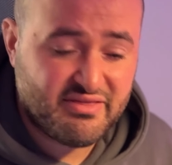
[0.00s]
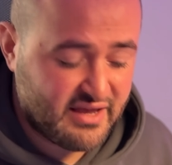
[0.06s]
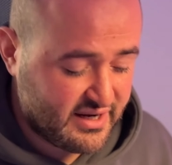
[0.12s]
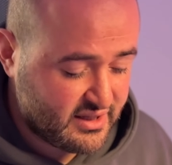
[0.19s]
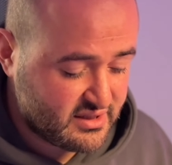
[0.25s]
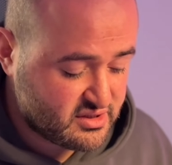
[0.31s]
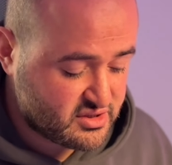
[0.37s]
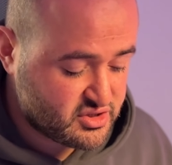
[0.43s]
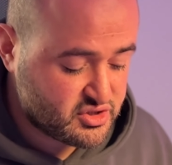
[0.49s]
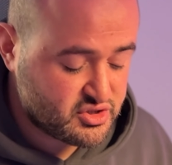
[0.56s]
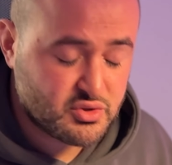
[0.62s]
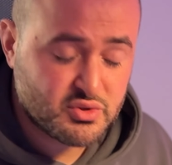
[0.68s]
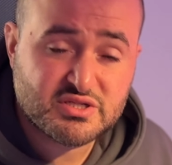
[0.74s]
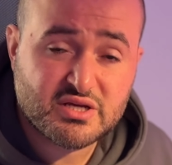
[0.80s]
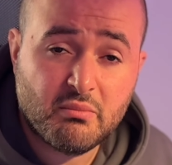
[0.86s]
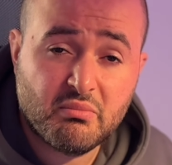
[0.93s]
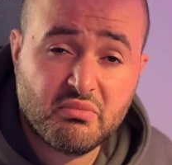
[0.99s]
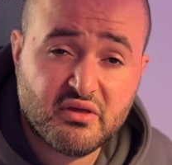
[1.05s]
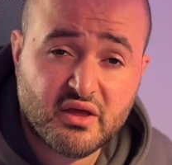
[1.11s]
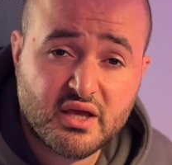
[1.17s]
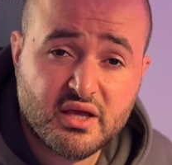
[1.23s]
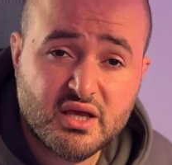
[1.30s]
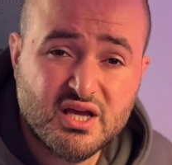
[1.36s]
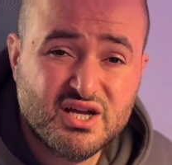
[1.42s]
they needed to do
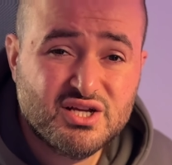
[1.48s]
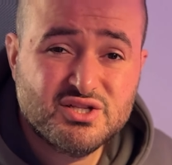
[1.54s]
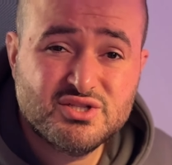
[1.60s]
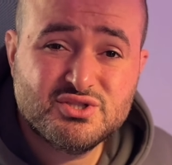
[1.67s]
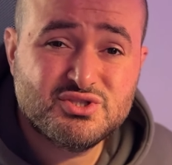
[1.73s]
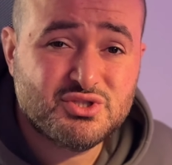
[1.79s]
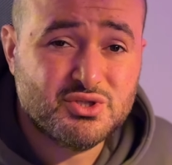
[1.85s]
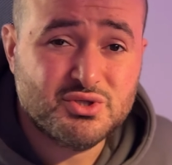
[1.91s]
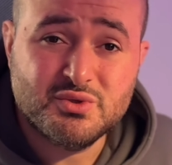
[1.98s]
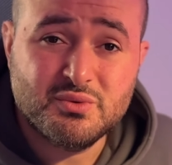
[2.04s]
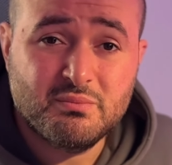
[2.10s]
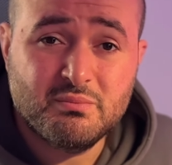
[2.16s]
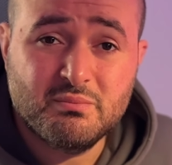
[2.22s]
something to